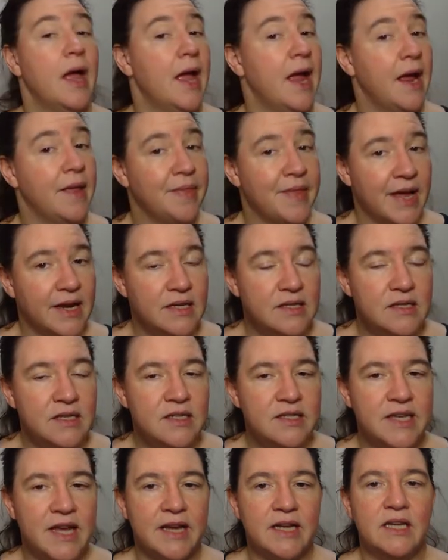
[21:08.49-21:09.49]
And that is
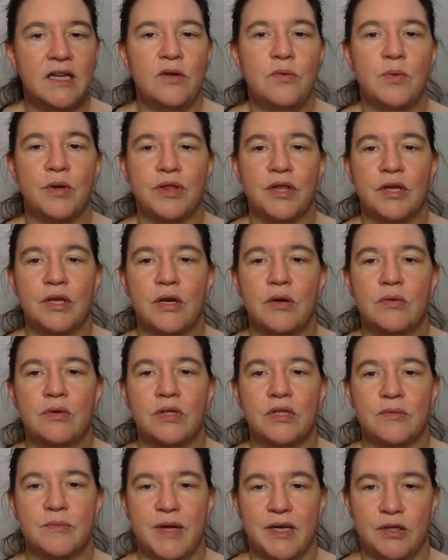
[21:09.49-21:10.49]
exactly what the code
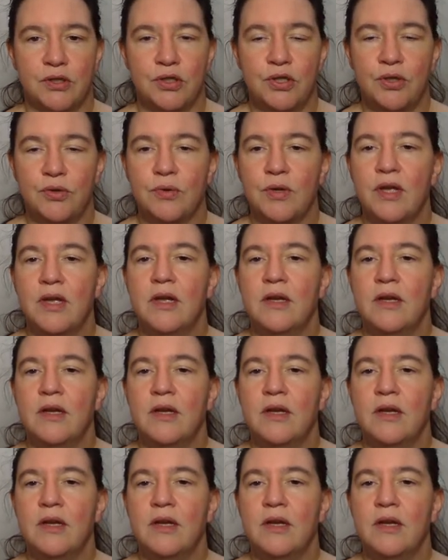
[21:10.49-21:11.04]
is meant to do.